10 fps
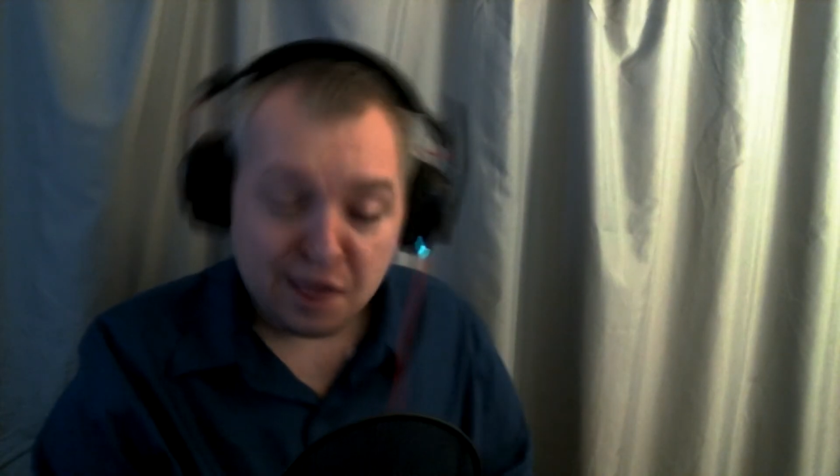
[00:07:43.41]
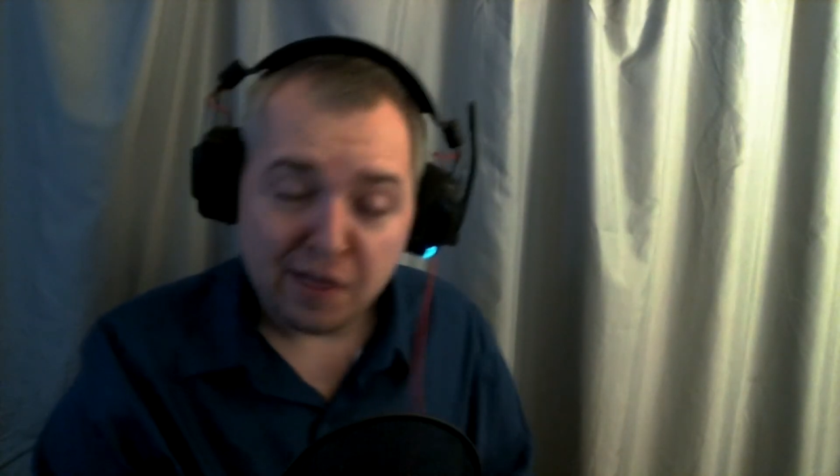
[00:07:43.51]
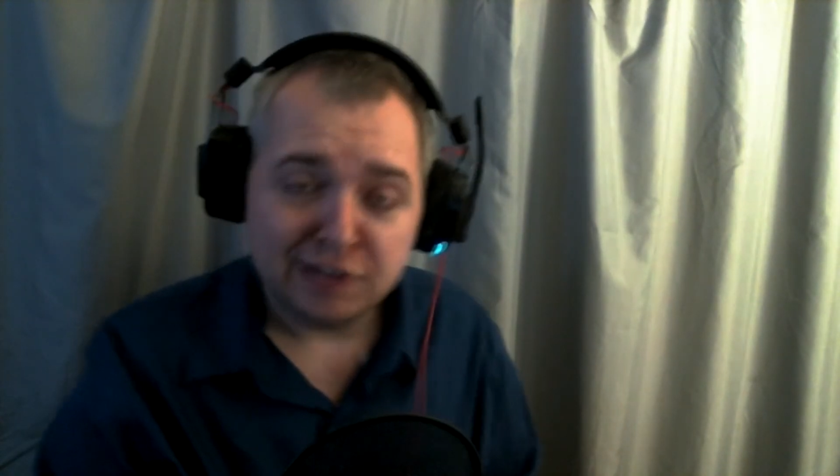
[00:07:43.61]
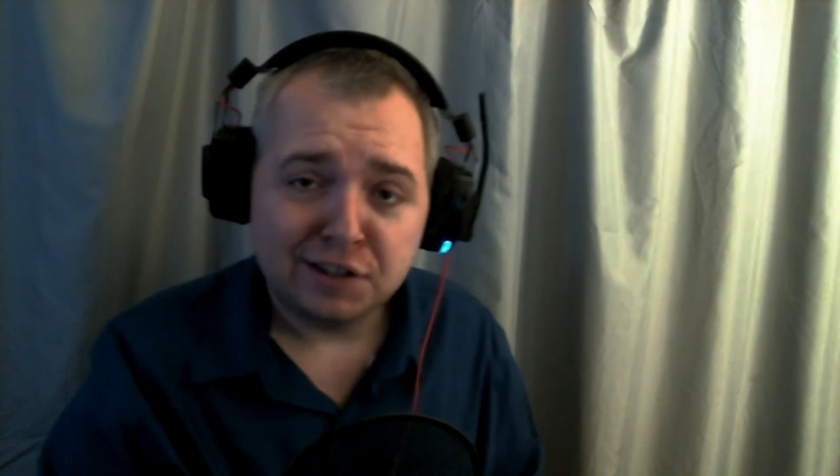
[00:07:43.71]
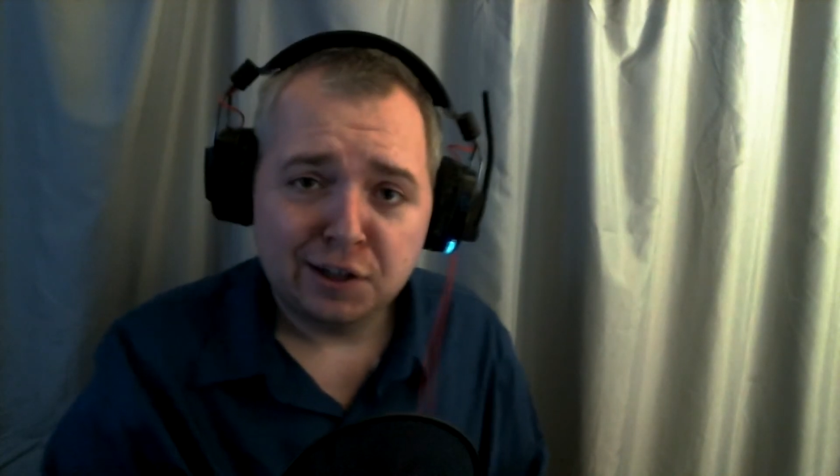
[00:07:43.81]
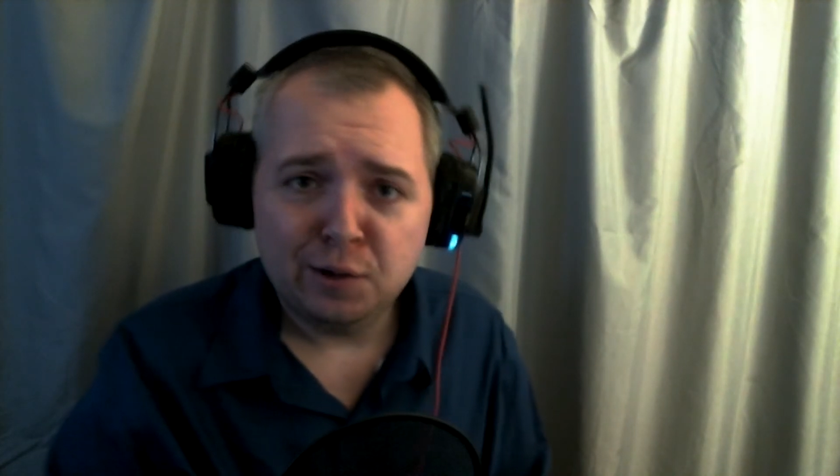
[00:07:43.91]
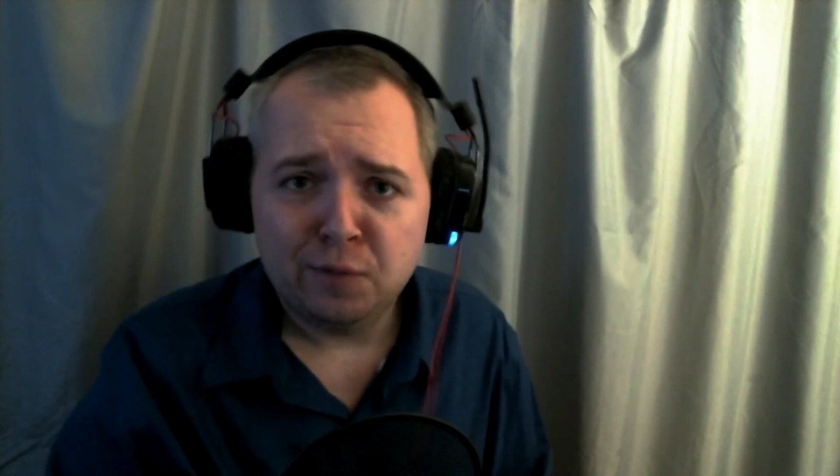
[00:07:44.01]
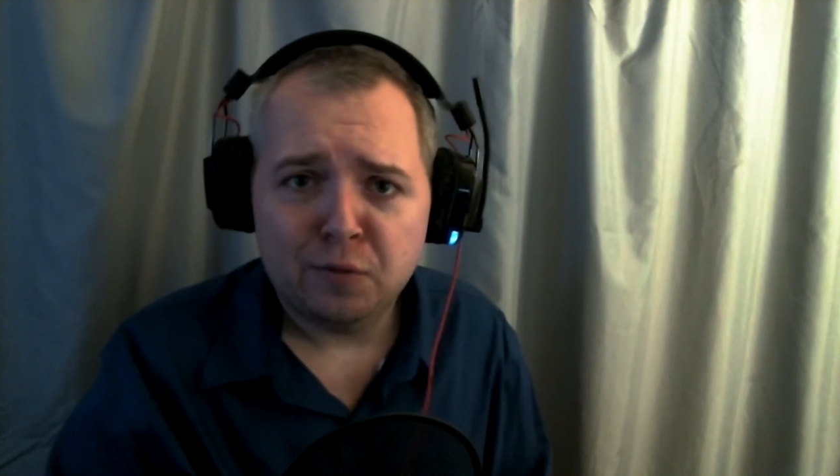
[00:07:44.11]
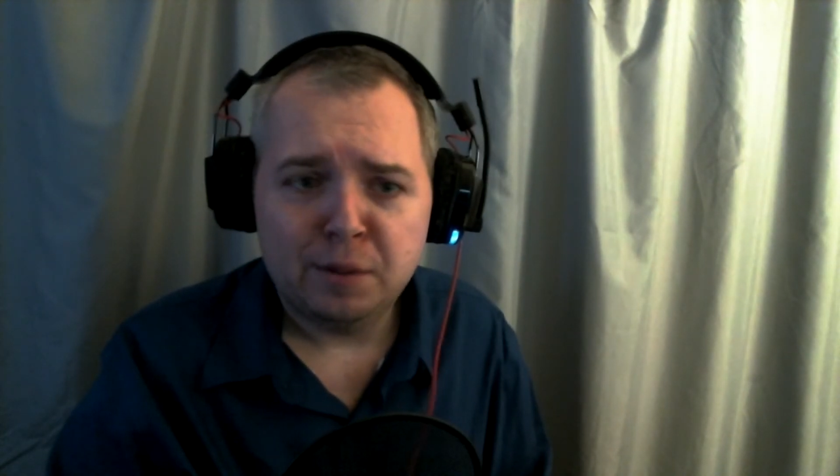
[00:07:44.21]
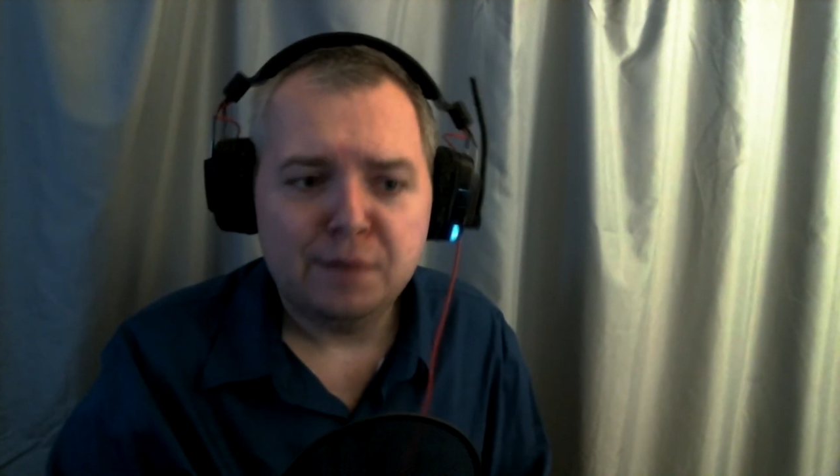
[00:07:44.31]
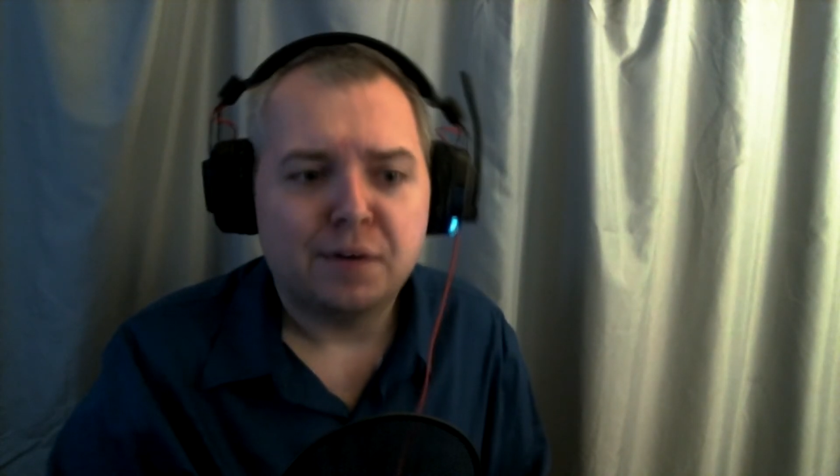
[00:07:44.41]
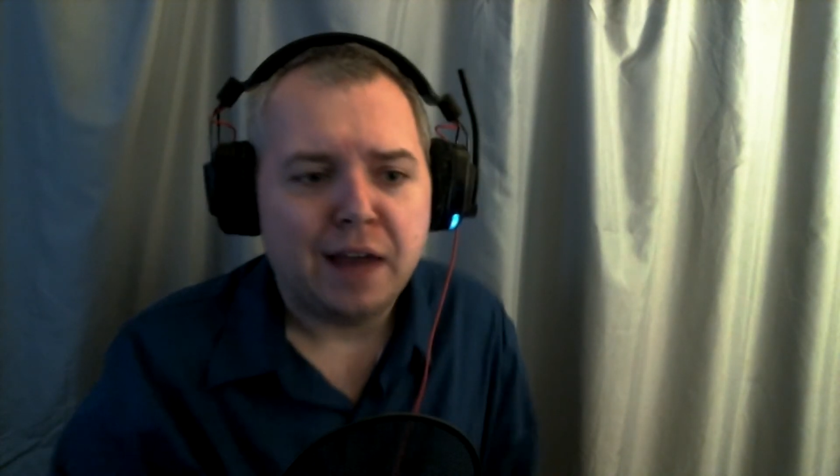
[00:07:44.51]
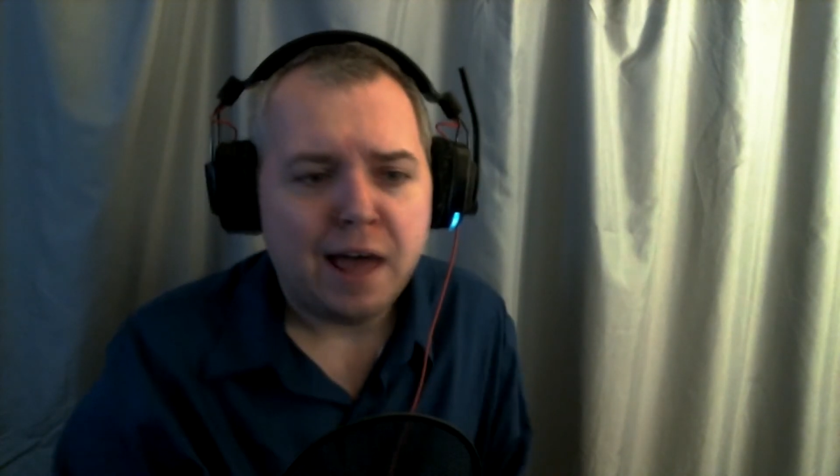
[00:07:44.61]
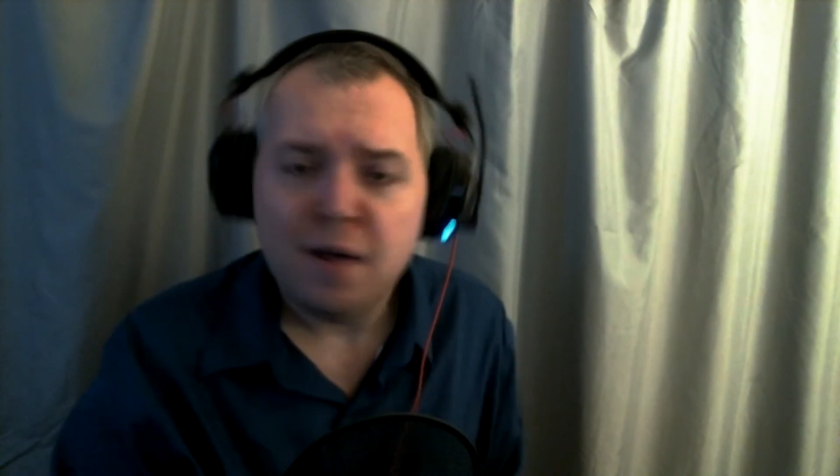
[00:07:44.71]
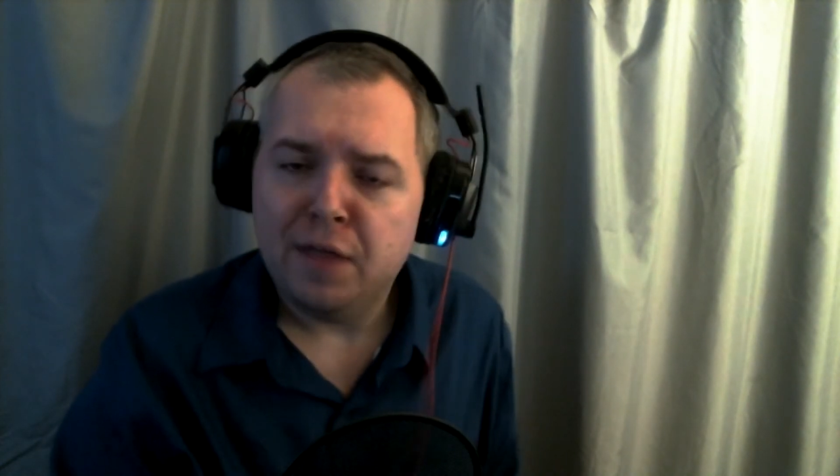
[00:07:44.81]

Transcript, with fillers: That's going to do it for me for now.